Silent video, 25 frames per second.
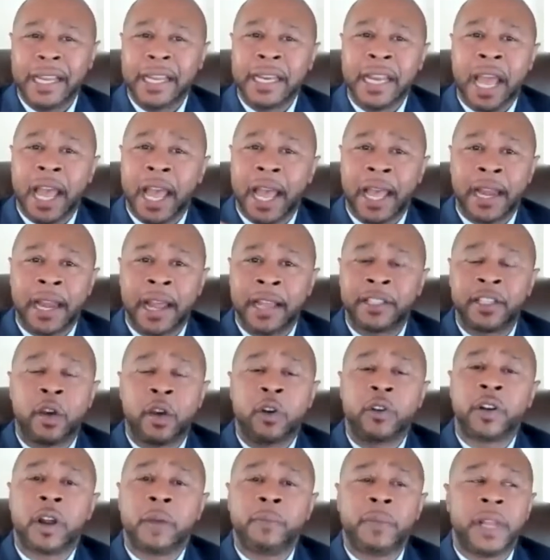And I
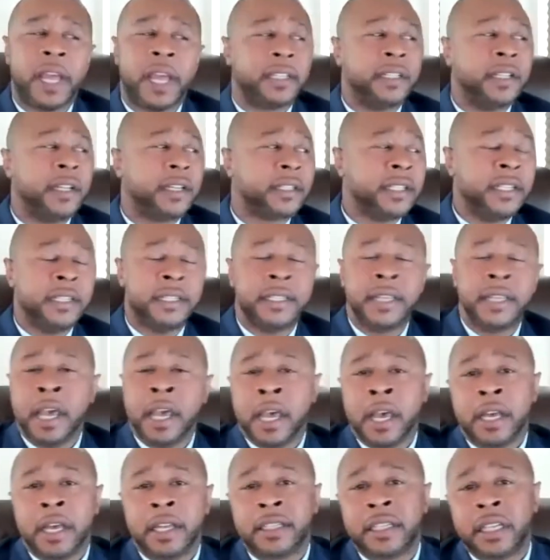told her, I'm like, look, this
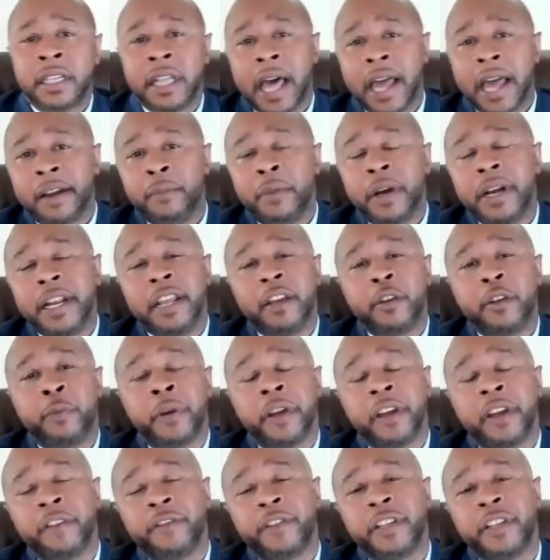is a lot of money you're
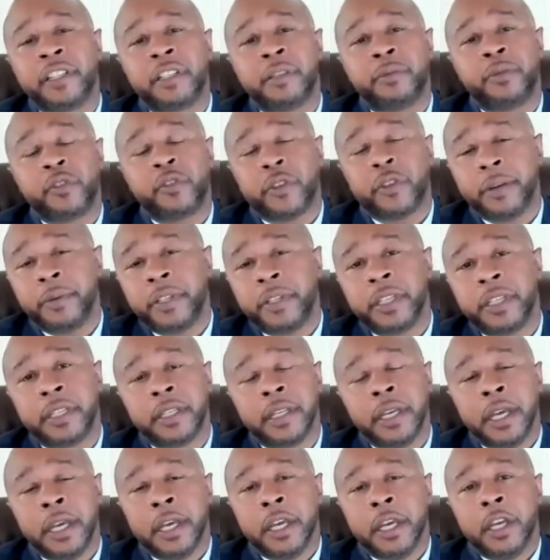paying for this subscription.